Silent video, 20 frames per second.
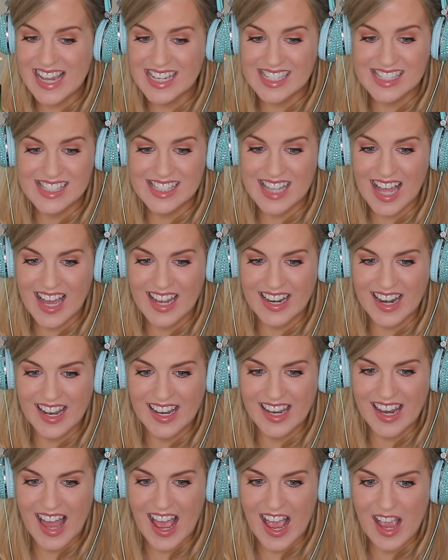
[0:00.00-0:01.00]
Is that
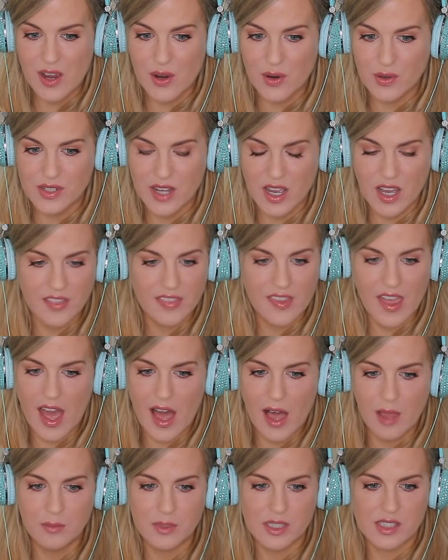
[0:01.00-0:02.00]
allowed? And the
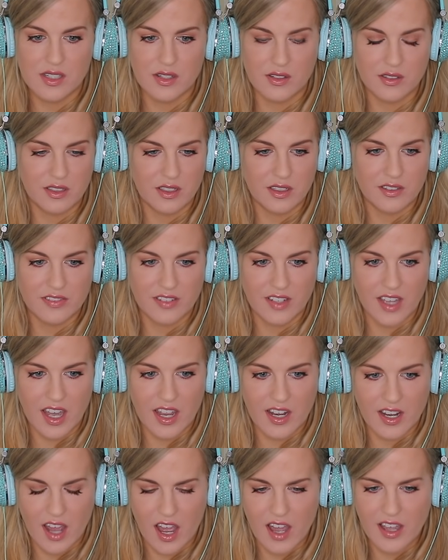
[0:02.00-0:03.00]
helmets are off
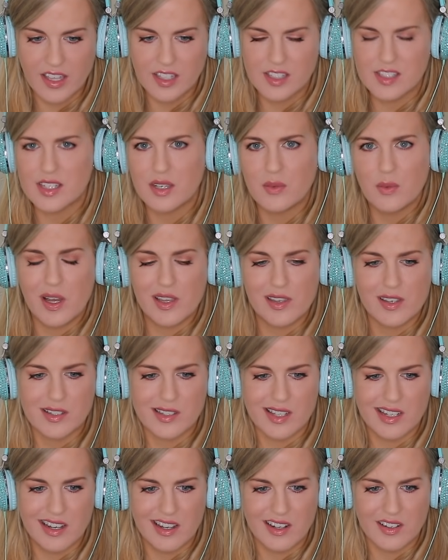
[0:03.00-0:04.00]
again. I can see why
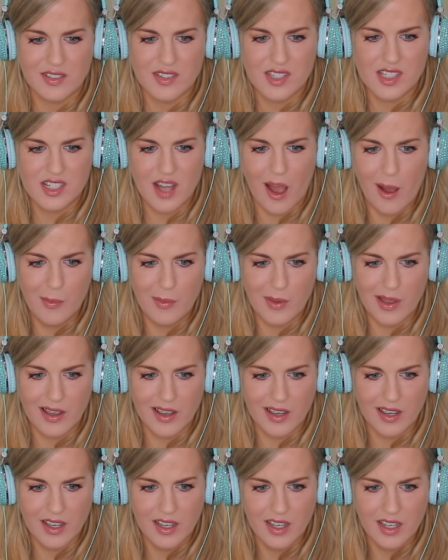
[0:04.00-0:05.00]
there's a lot of
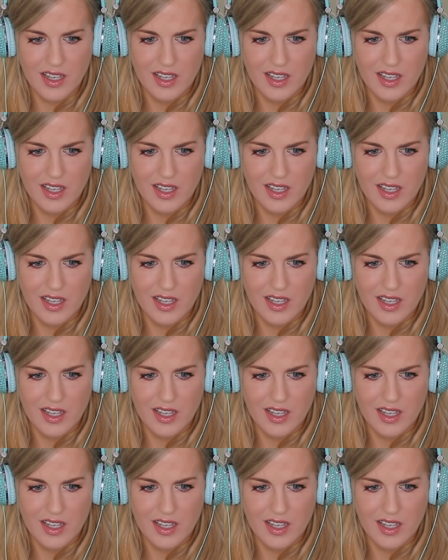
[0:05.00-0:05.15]
stopping.